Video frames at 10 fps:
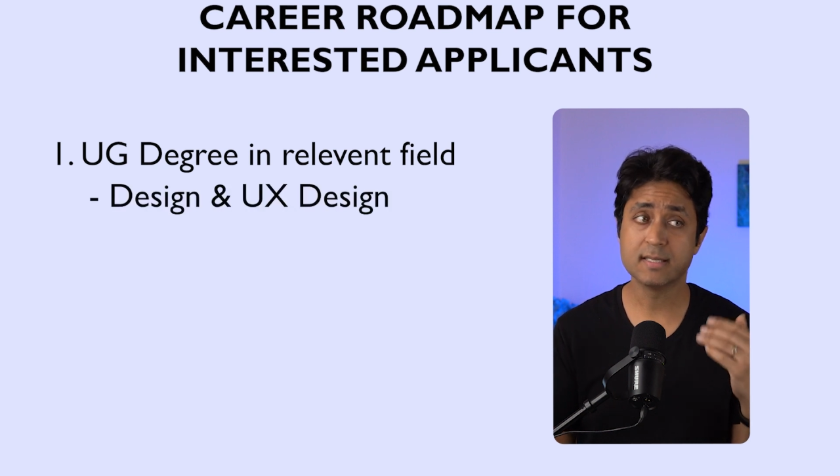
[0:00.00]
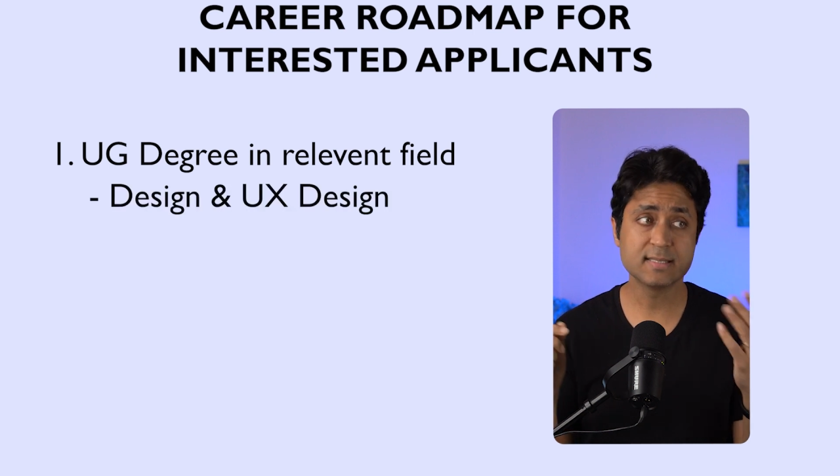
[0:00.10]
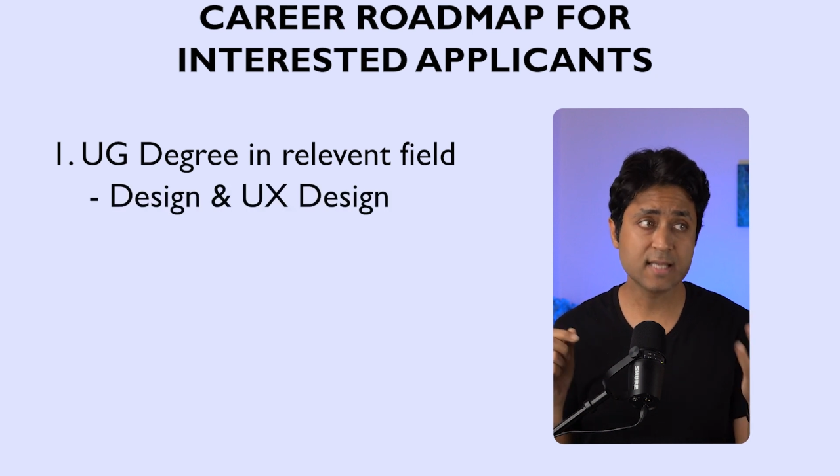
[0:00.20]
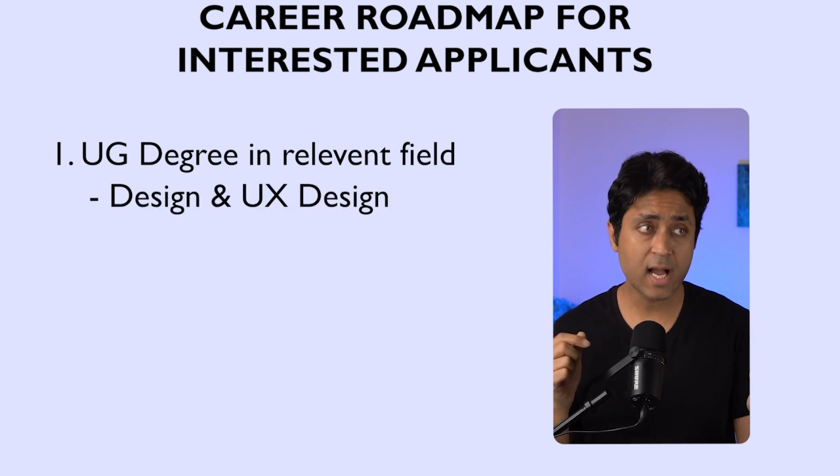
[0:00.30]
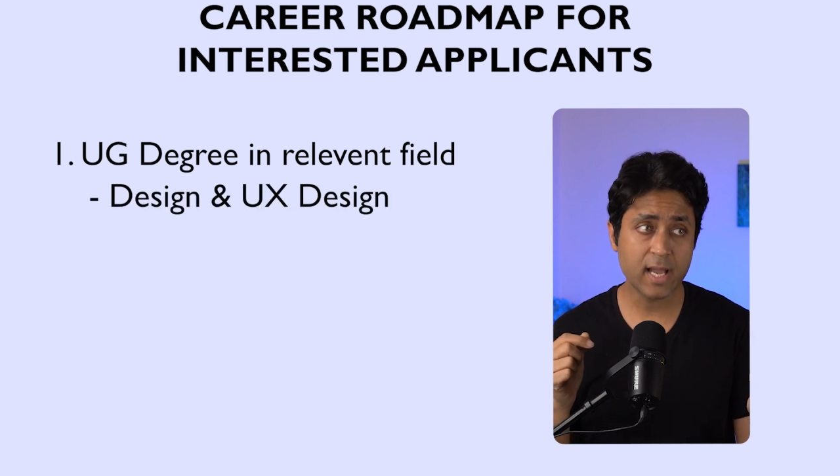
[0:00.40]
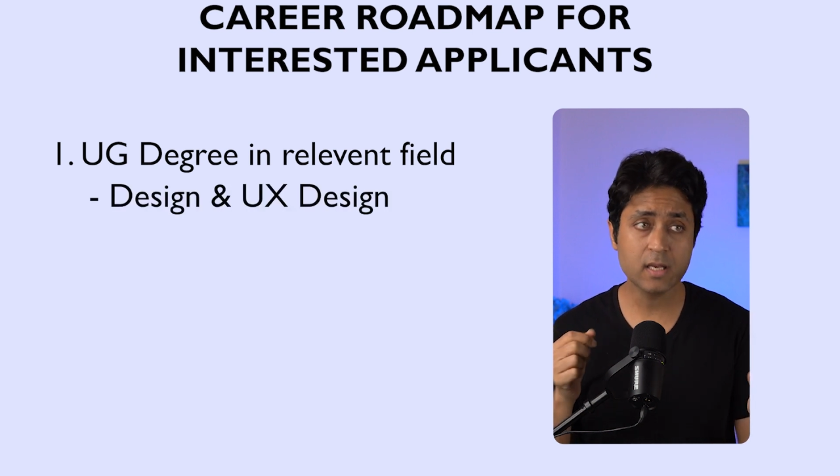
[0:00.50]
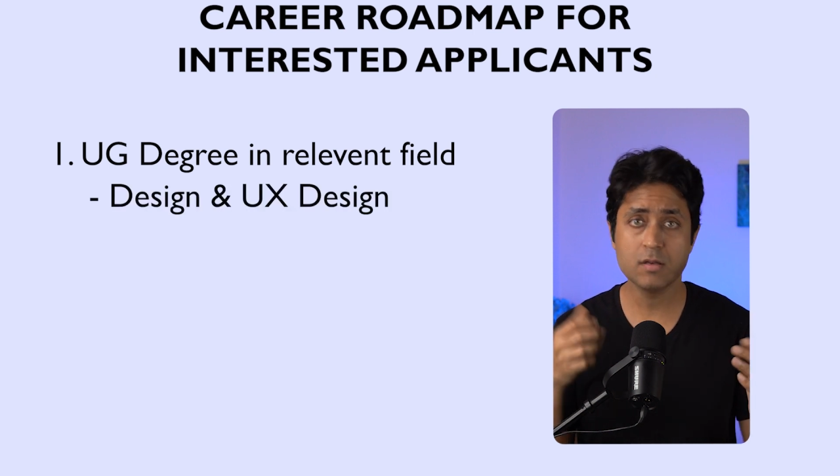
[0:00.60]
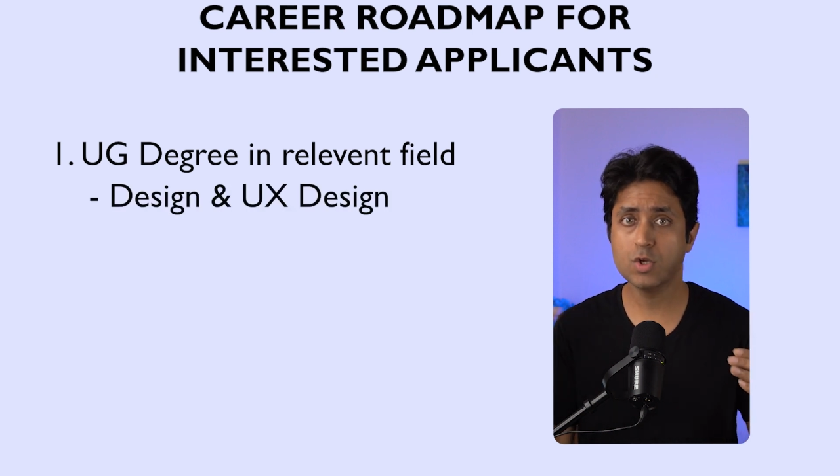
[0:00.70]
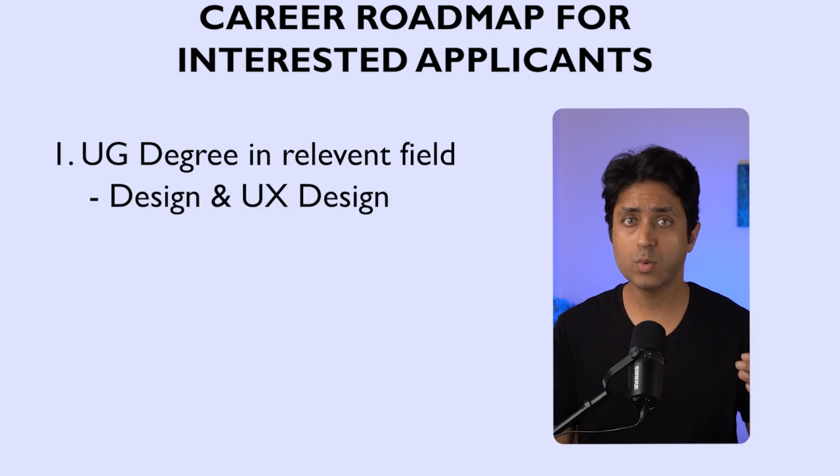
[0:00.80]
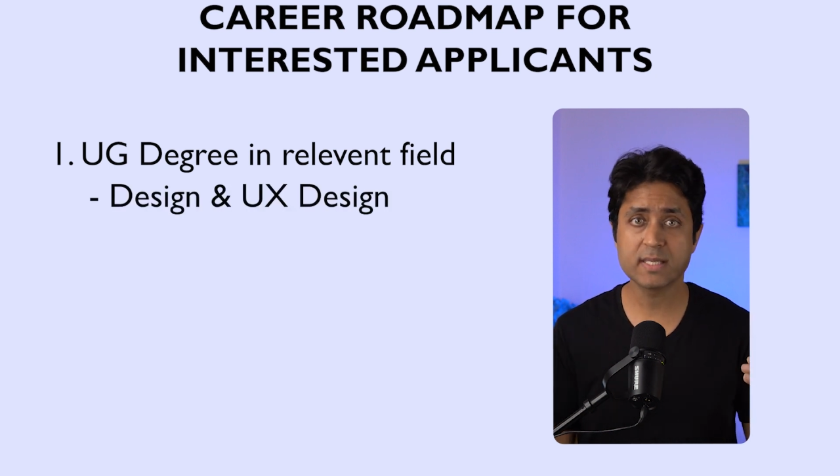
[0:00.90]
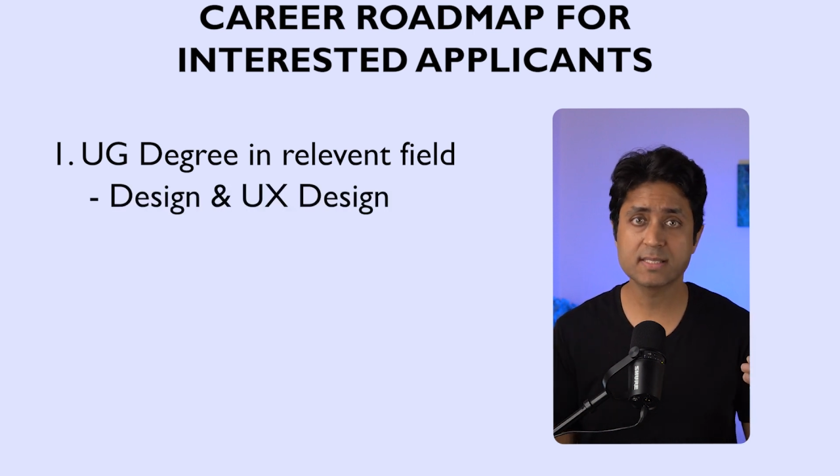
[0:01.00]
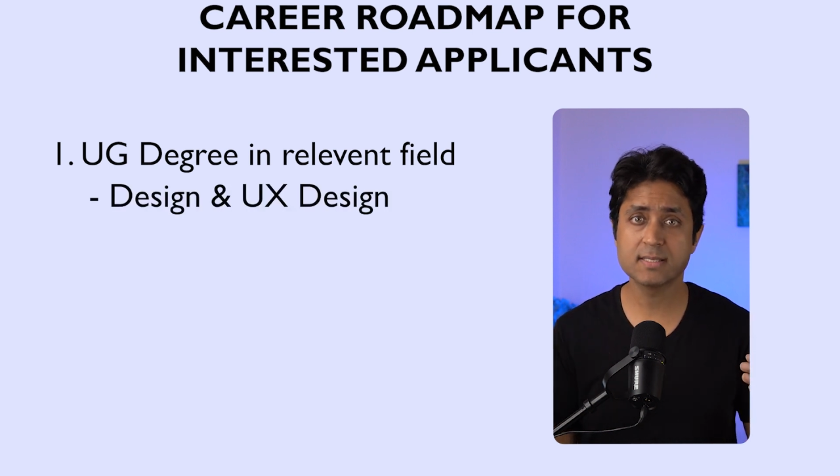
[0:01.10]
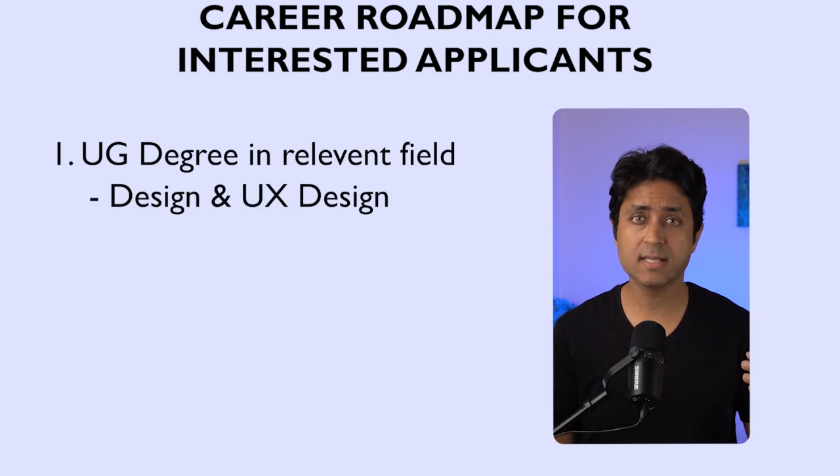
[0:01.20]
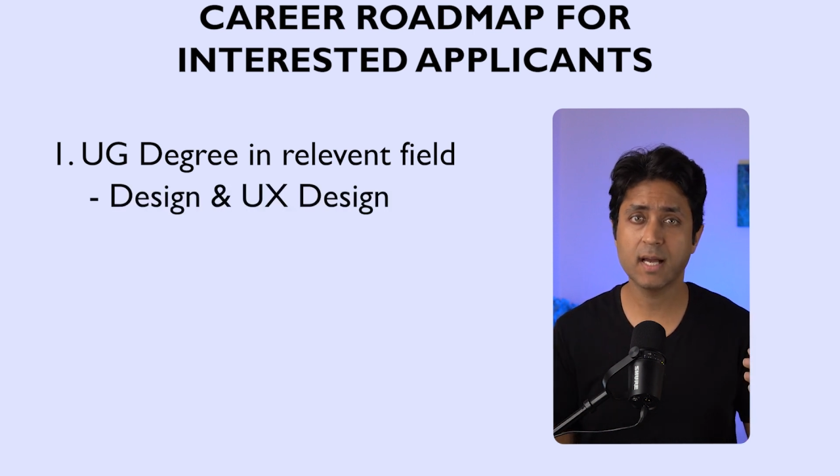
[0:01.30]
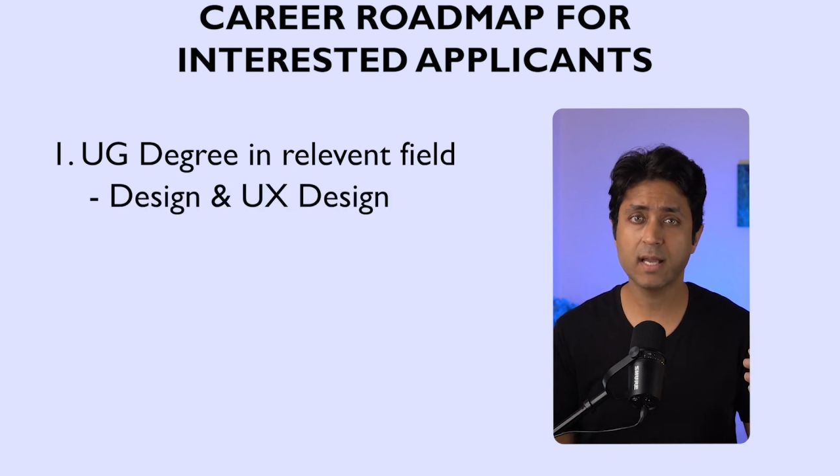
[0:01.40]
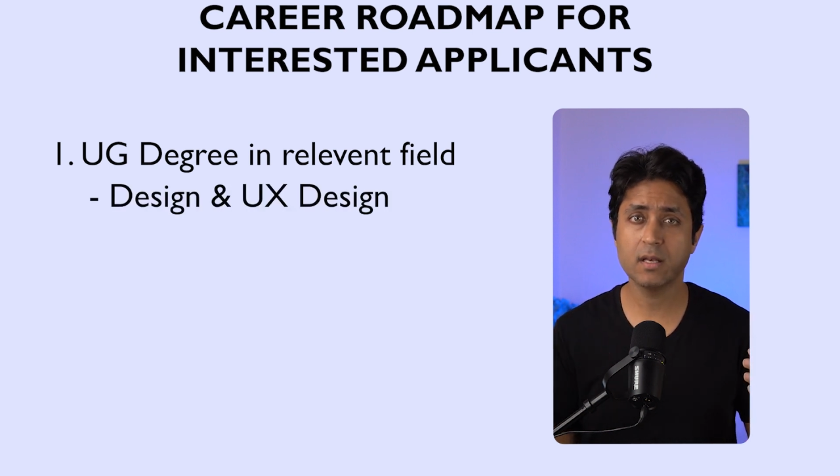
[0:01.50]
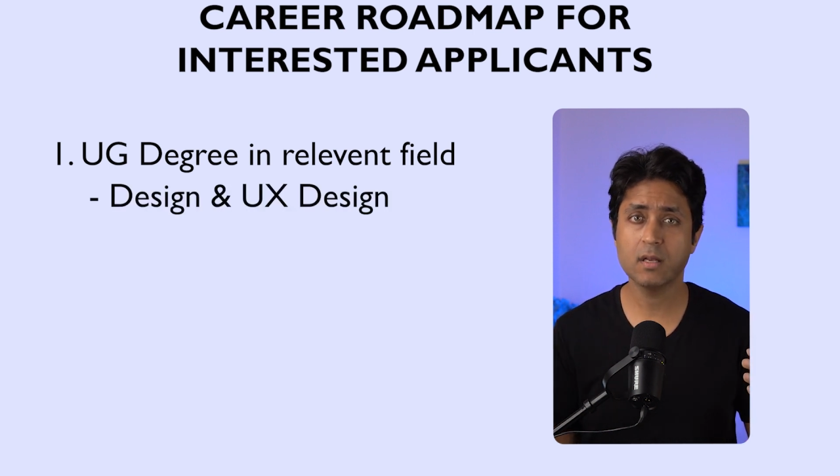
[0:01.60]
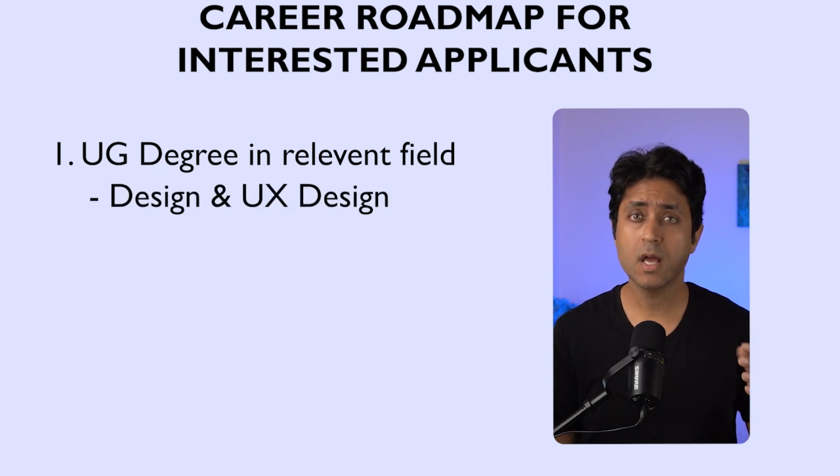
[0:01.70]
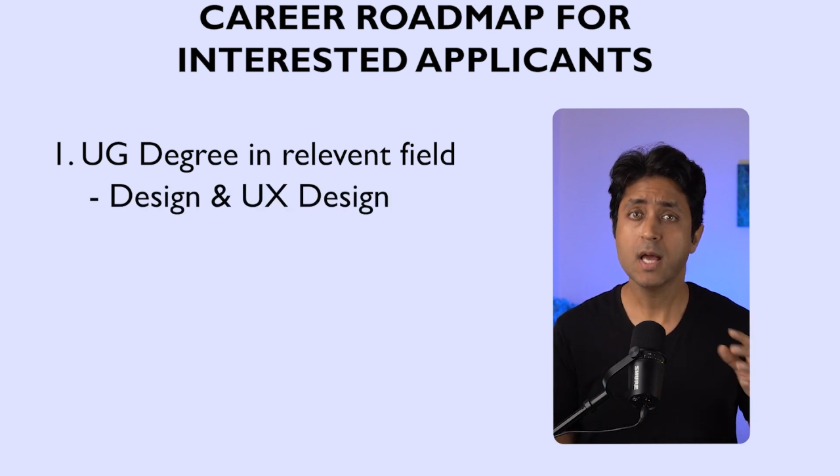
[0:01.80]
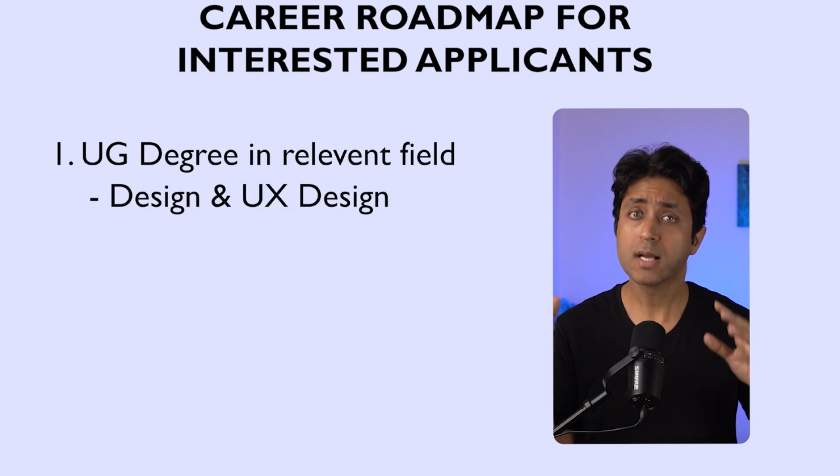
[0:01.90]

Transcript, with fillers: Design, U X design,